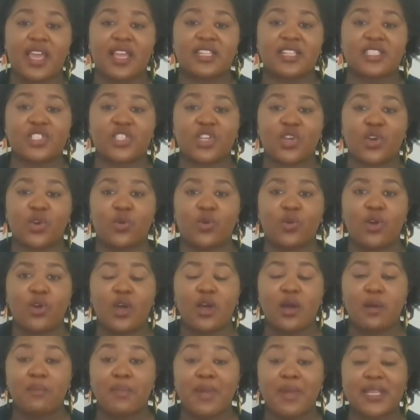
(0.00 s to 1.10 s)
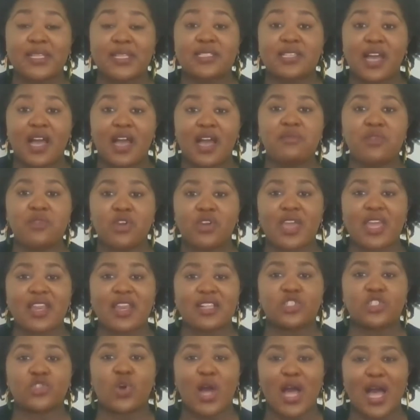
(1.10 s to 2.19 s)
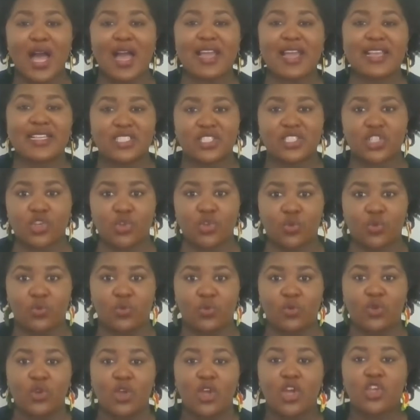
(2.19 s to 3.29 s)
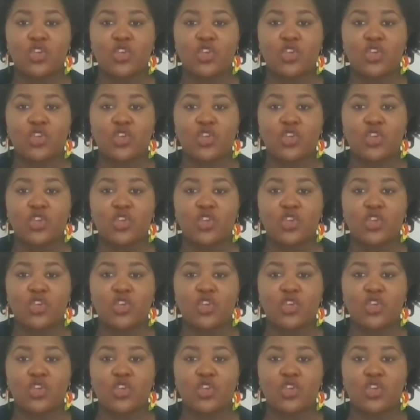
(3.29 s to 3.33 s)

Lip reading: And so by the time you get into high school,